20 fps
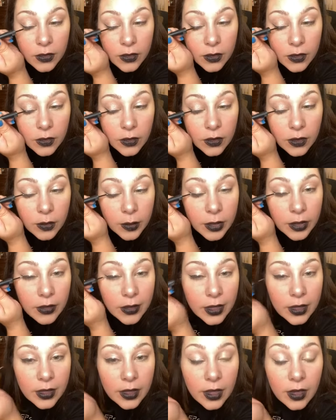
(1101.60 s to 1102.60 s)
little bit
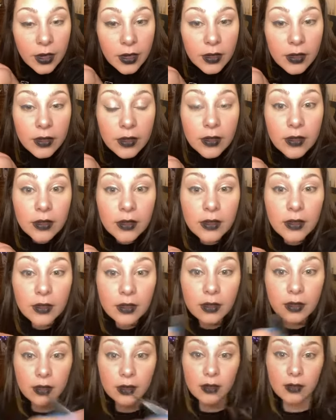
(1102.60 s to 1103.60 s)
right there,
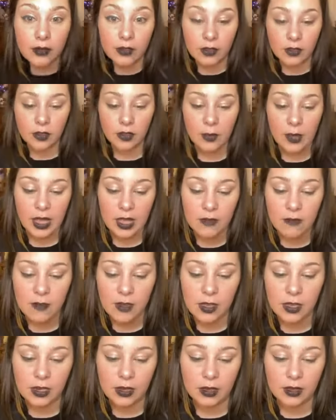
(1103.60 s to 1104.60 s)
just to make it
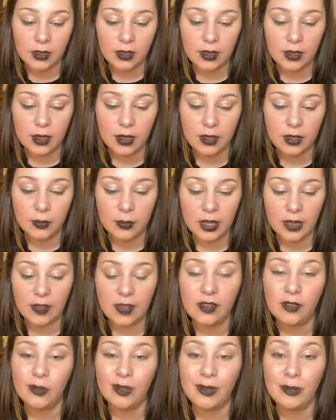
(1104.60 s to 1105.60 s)
fun. And
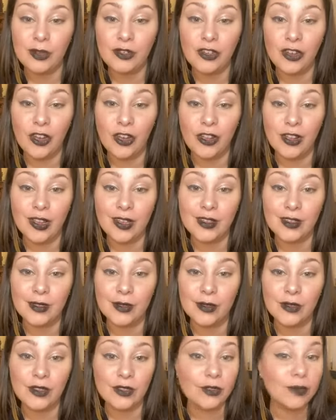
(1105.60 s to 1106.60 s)
that's pretty much all I
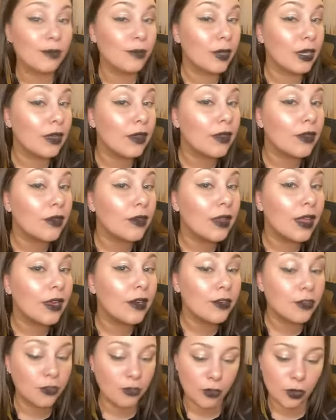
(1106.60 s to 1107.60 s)
use my glitter
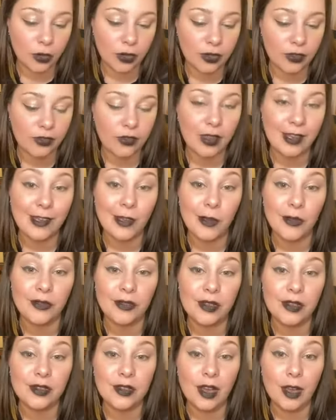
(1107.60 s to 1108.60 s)
liners for, is like over
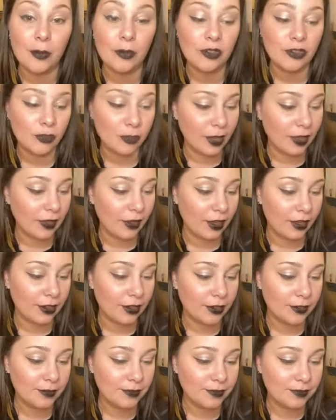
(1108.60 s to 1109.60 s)
the top of my
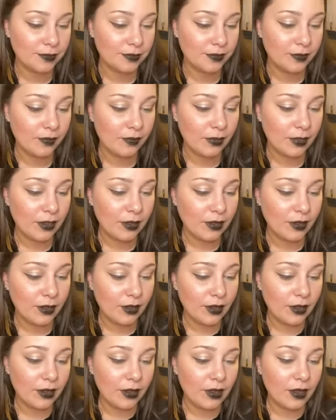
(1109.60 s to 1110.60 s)
liner.
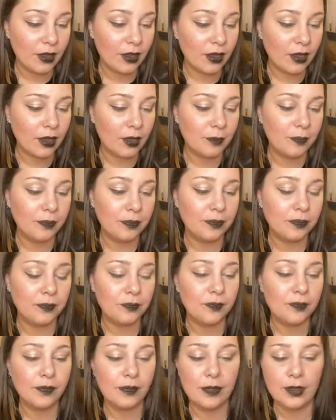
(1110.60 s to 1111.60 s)

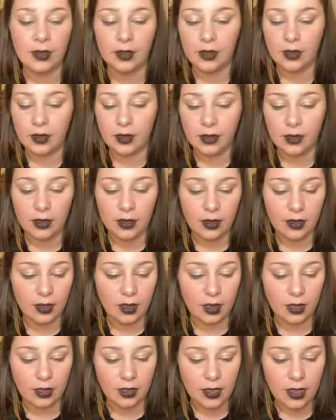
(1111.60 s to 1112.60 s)

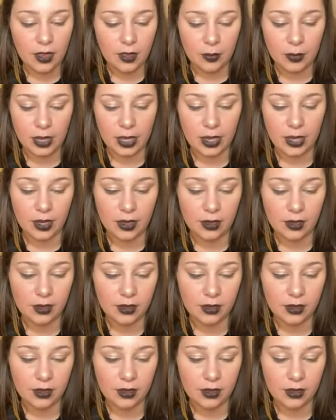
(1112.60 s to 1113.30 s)
I think my